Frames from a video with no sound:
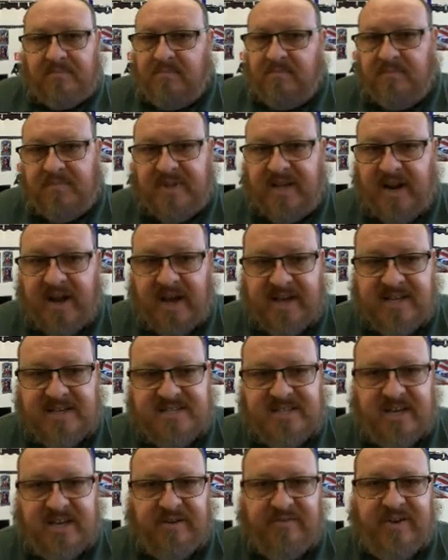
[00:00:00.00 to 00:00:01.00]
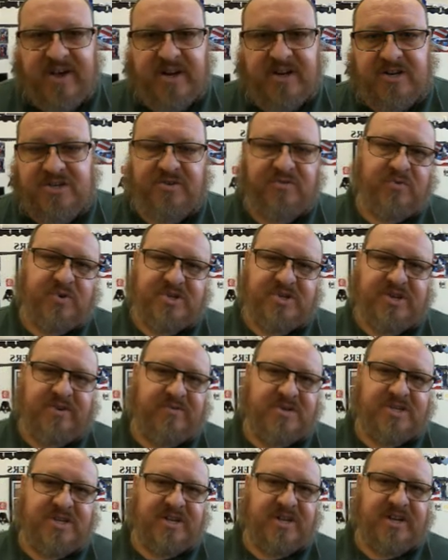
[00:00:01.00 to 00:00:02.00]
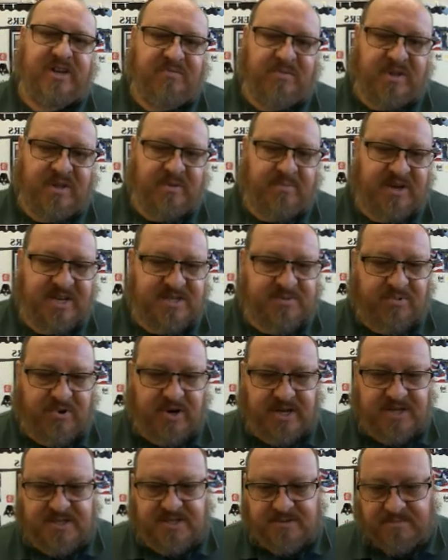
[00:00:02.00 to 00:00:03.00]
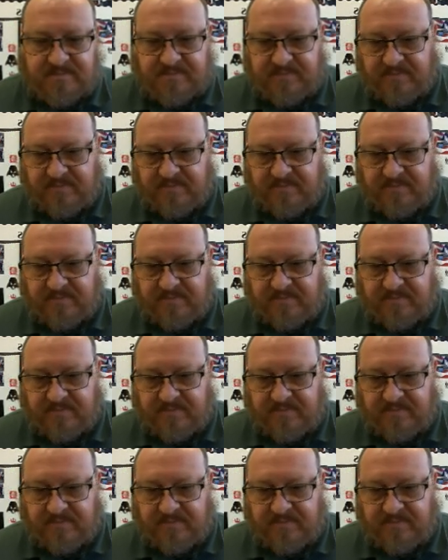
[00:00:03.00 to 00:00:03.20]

then I can take advantage of whichever is going to give me the best price.